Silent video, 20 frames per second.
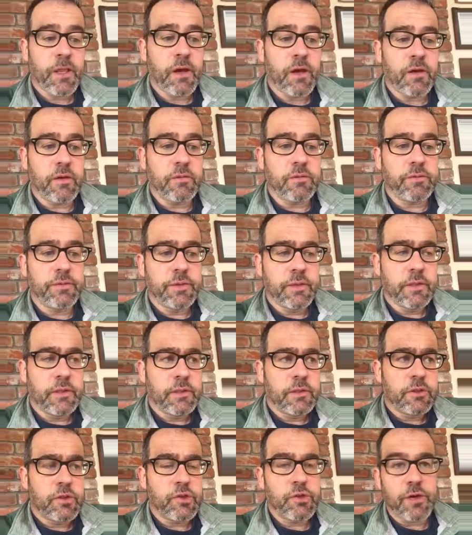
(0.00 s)
of
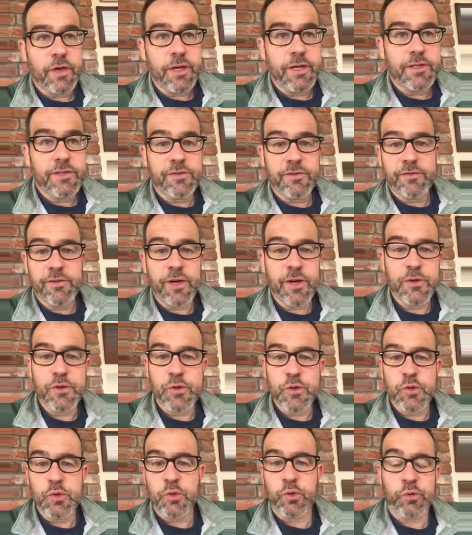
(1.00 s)
trying to find
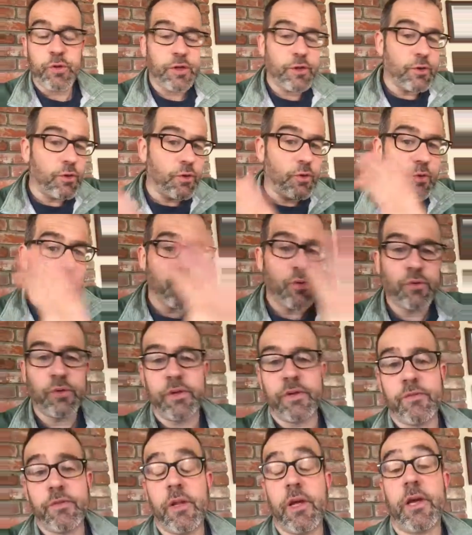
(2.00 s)
the story in a
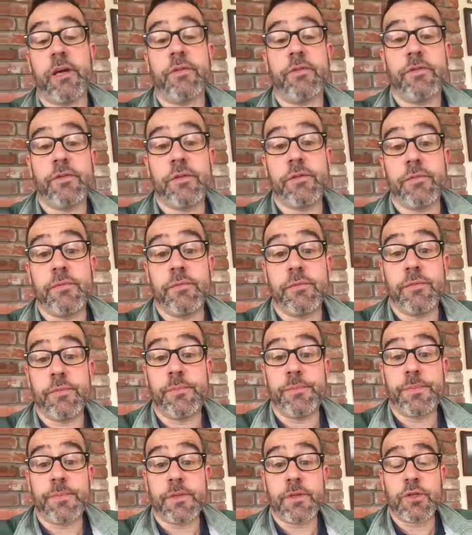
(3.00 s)
whole lived life,
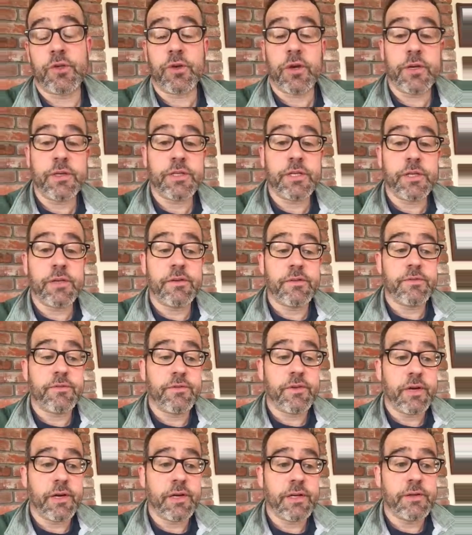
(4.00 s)
trying to
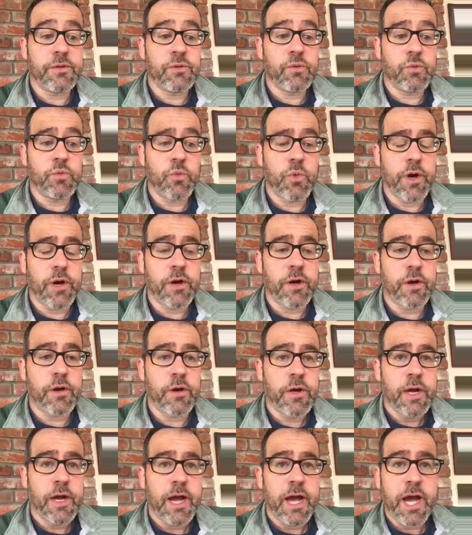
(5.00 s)
find
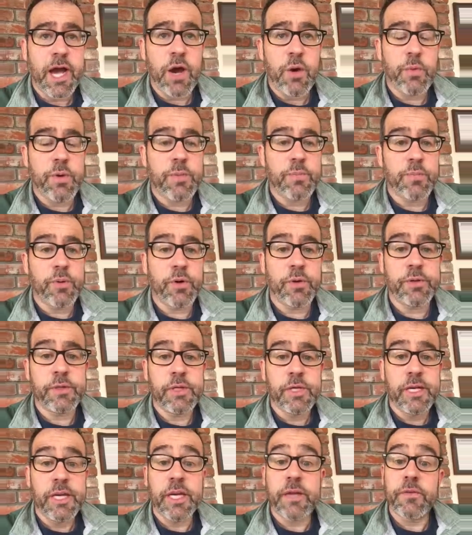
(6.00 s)

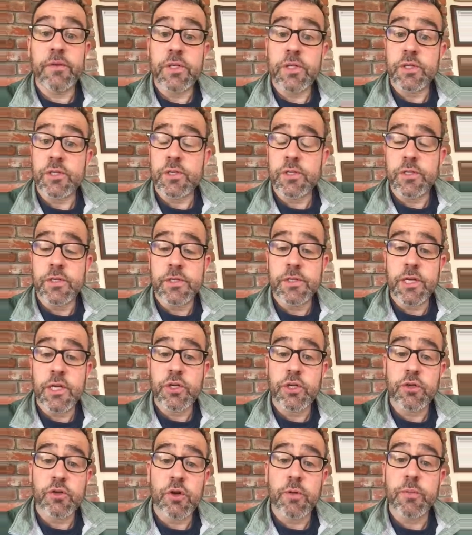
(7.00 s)
it gives us a
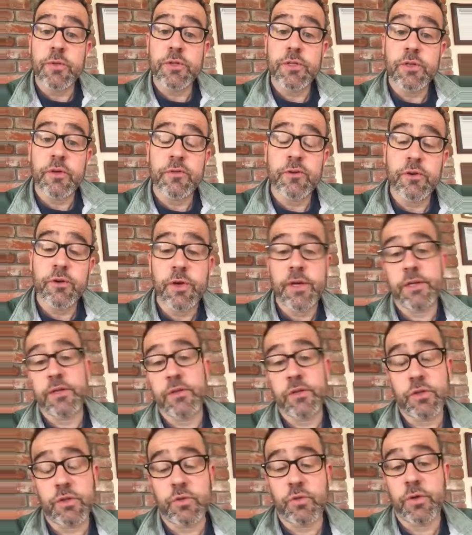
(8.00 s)
sensation almost of
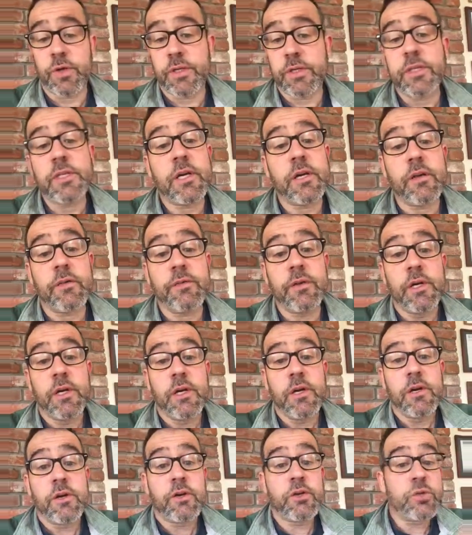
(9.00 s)
creating the story itself,
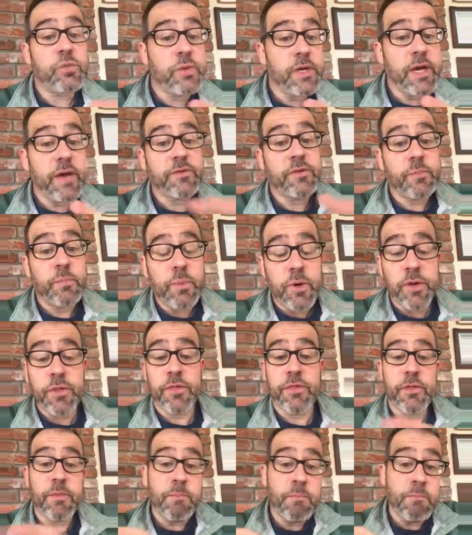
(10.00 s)
because we have to
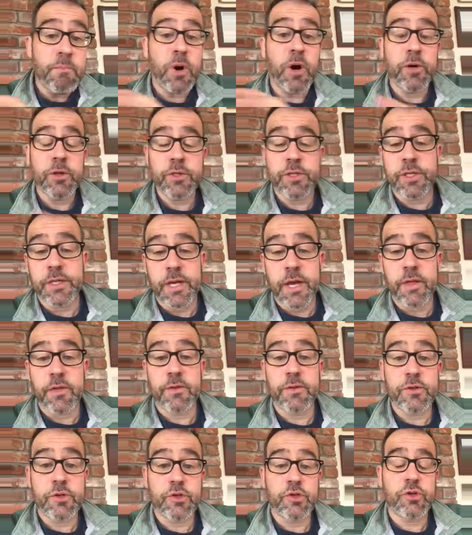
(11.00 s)
put the parts
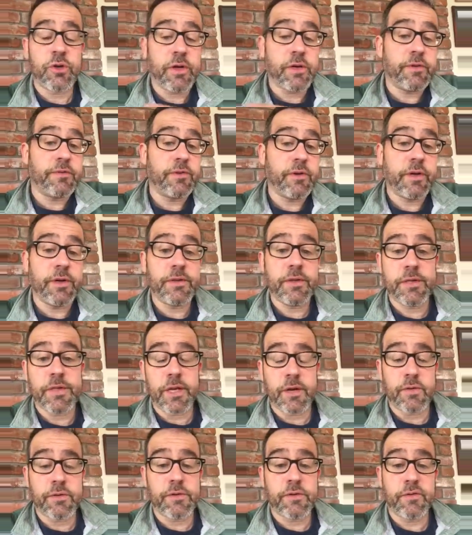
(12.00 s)
together to try to find the
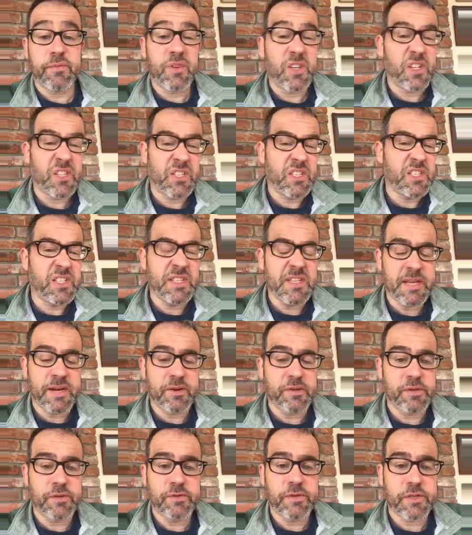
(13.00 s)
narrative, because the
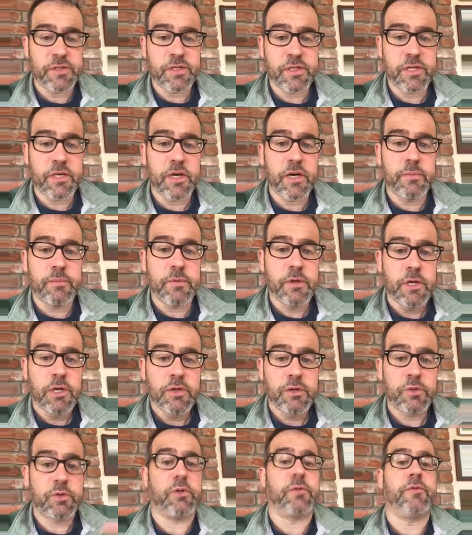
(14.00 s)
narrative doesn't come
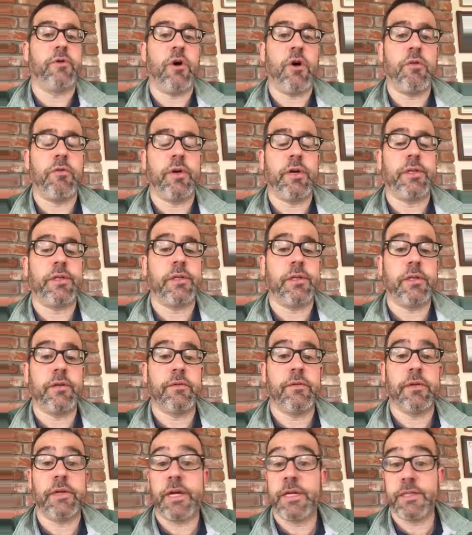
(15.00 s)
sort of already
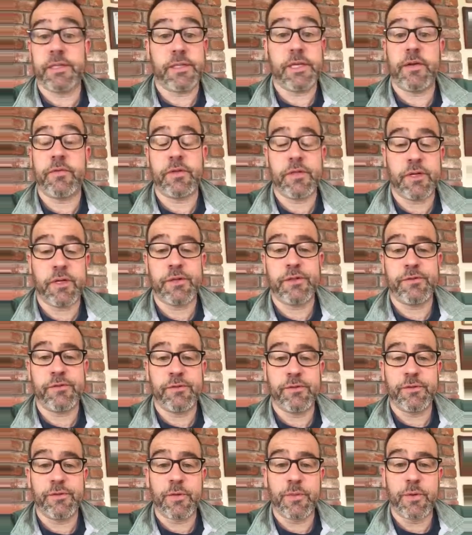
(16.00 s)
delivered, as it never
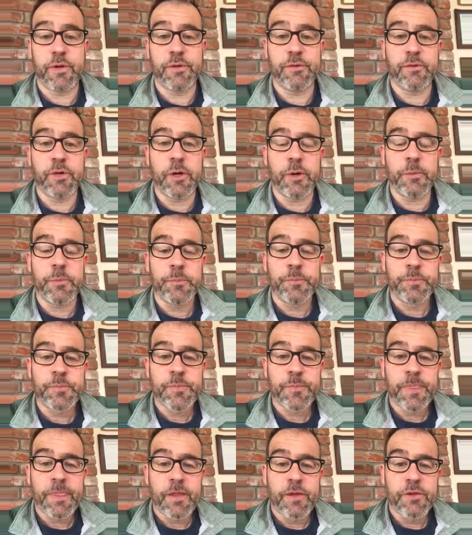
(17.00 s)
does for Munro.
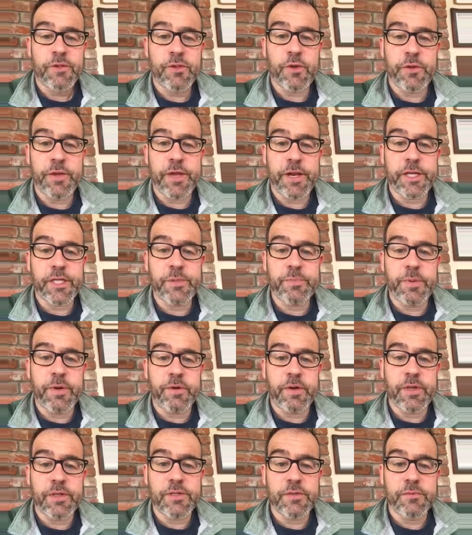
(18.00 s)
So that
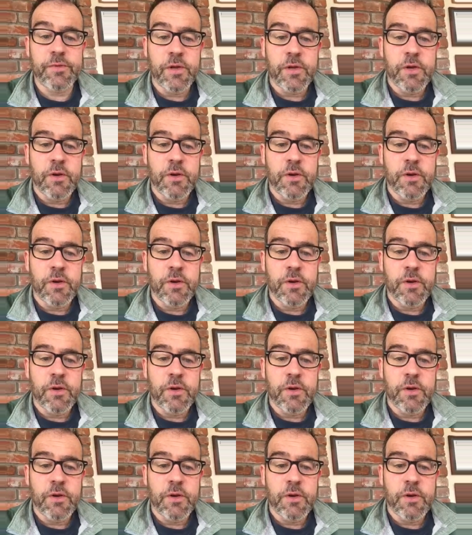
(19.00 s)
experience